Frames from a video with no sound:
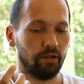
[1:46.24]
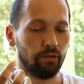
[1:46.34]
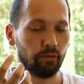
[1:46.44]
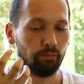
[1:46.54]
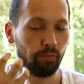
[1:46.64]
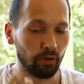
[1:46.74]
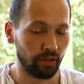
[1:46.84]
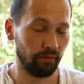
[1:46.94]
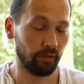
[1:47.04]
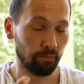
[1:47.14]
your
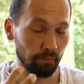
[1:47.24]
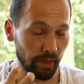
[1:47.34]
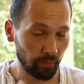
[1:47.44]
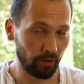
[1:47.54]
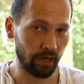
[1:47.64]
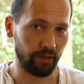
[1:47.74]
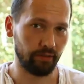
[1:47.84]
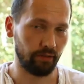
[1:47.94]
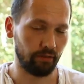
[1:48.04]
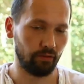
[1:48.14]
body will
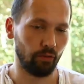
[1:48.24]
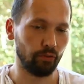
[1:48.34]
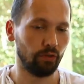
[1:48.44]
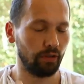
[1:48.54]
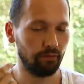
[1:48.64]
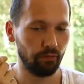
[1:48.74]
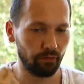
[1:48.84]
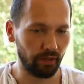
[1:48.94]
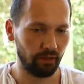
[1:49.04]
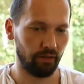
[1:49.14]
memorize it, so you don't have to
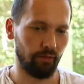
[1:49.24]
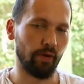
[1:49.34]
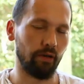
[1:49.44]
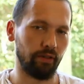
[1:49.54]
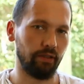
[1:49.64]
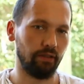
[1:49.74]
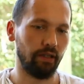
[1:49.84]
think about it.